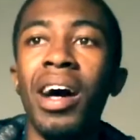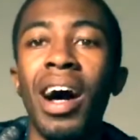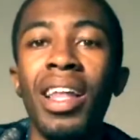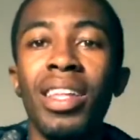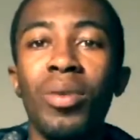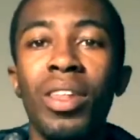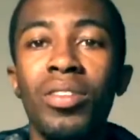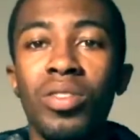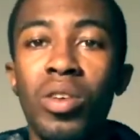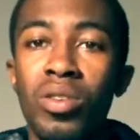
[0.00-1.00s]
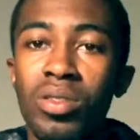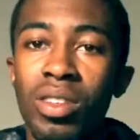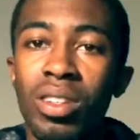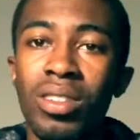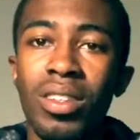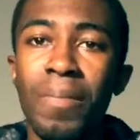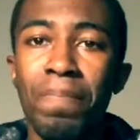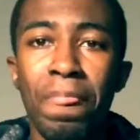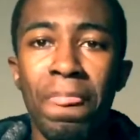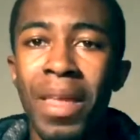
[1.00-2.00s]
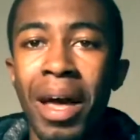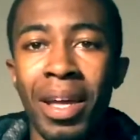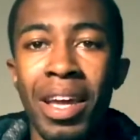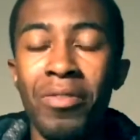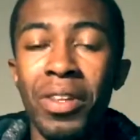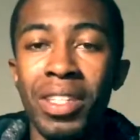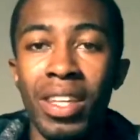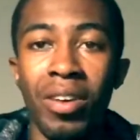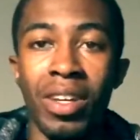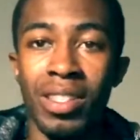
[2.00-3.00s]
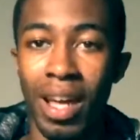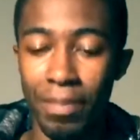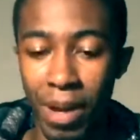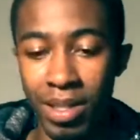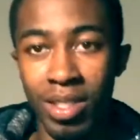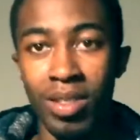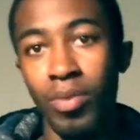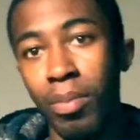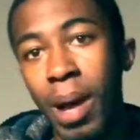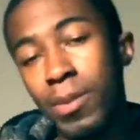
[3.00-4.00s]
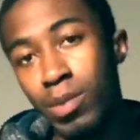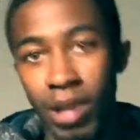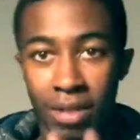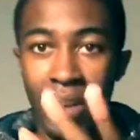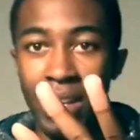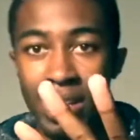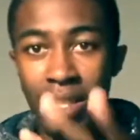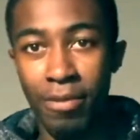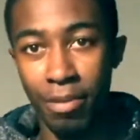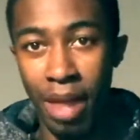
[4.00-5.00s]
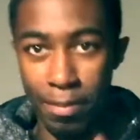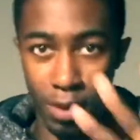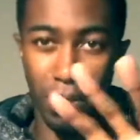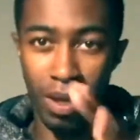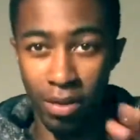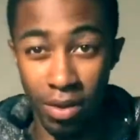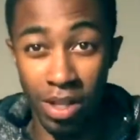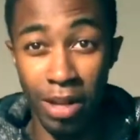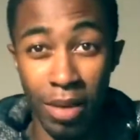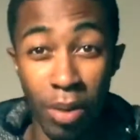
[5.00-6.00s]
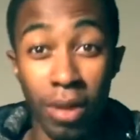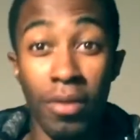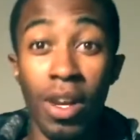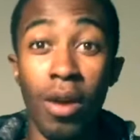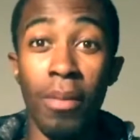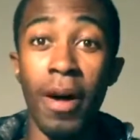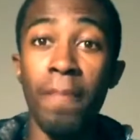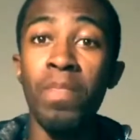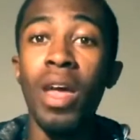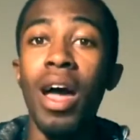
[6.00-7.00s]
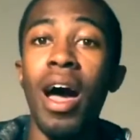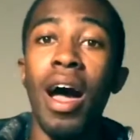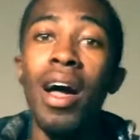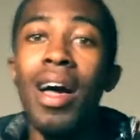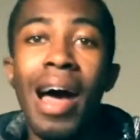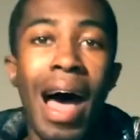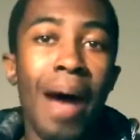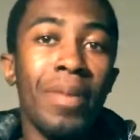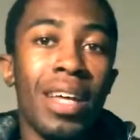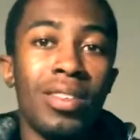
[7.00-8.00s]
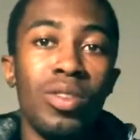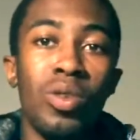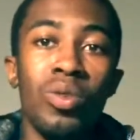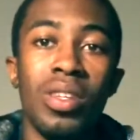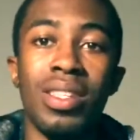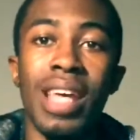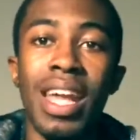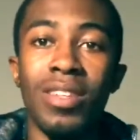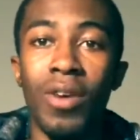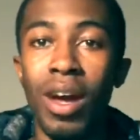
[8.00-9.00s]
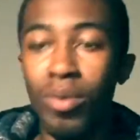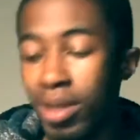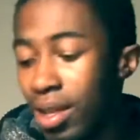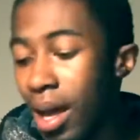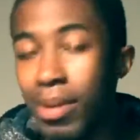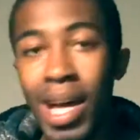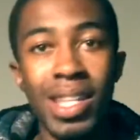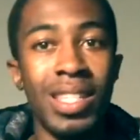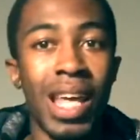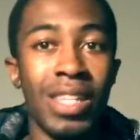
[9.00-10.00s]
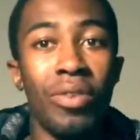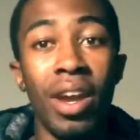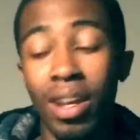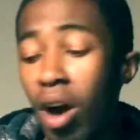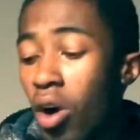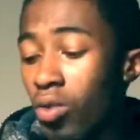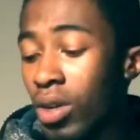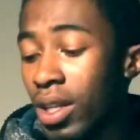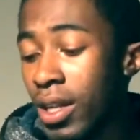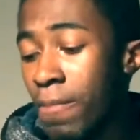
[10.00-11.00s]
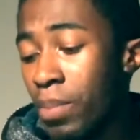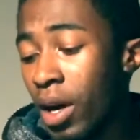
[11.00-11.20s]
I like the way those O's look. I can't really tell because I pay attention from my perspective. I can't see it from that perspective until I'm done with the video, but I'm not too dissatisfied with it. I'm not dissatisfied at all, really.